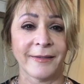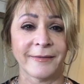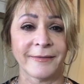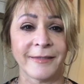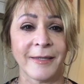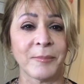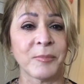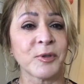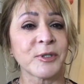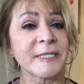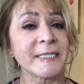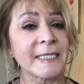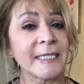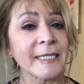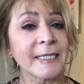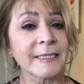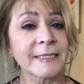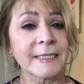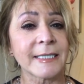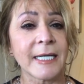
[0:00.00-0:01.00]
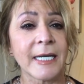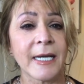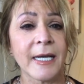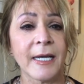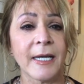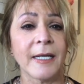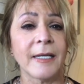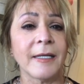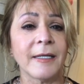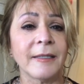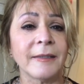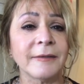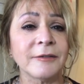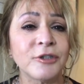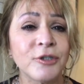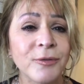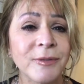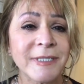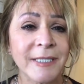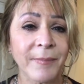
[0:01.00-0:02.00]
Number six,
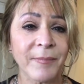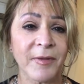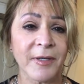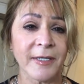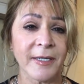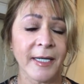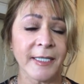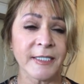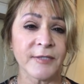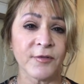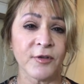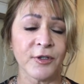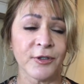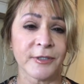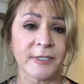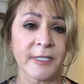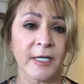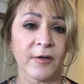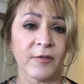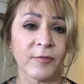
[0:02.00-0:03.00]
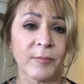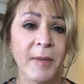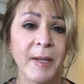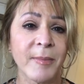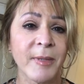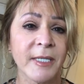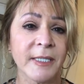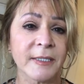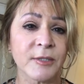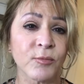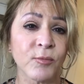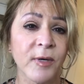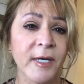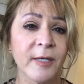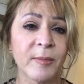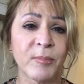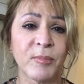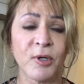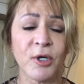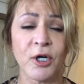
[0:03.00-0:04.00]
do something nice for yourself. Maybe it's read
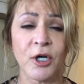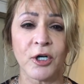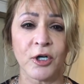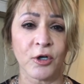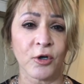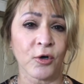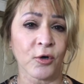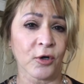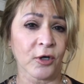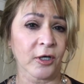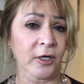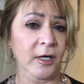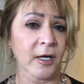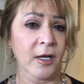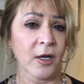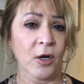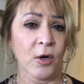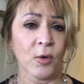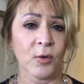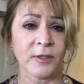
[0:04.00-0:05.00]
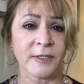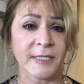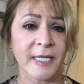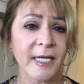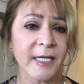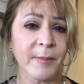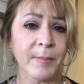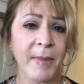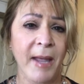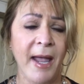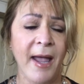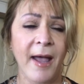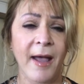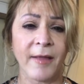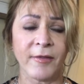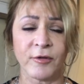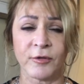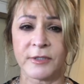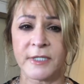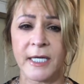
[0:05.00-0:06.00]
a book or or take a
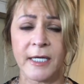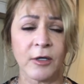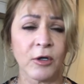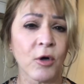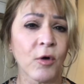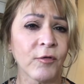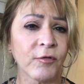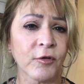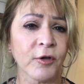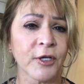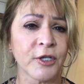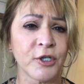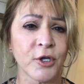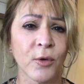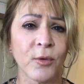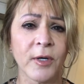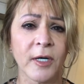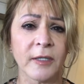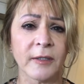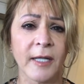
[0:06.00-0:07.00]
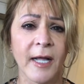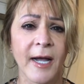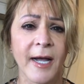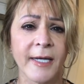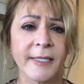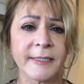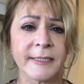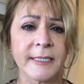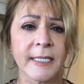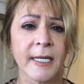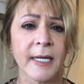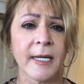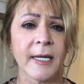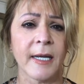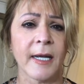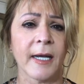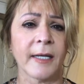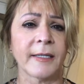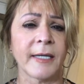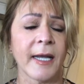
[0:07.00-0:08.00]
bath or take go for a yoga class.
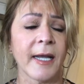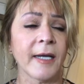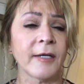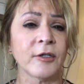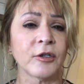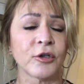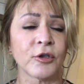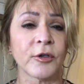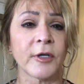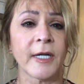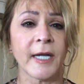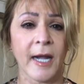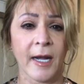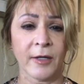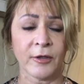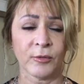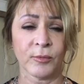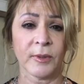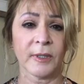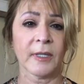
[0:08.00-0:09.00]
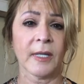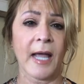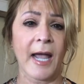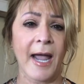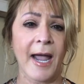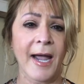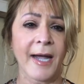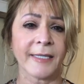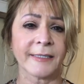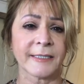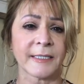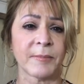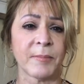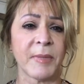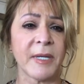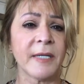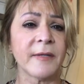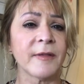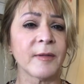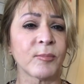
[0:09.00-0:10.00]
Again, learning how to relax and
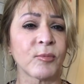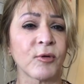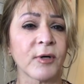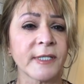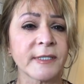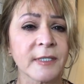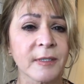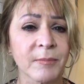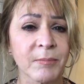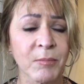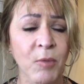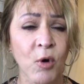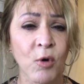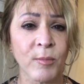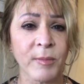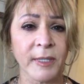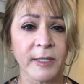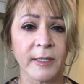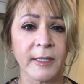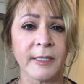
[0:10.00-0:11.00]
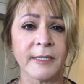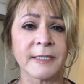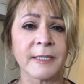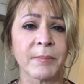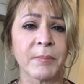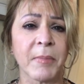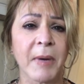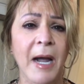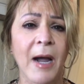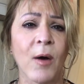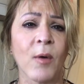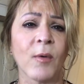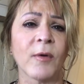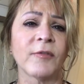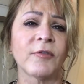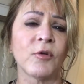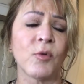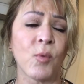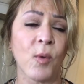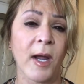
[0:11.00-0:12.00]
be in the present moment is a
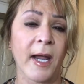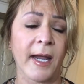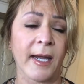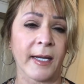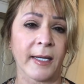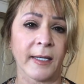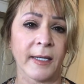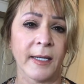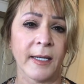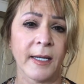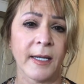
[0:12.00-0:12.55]
powerful way.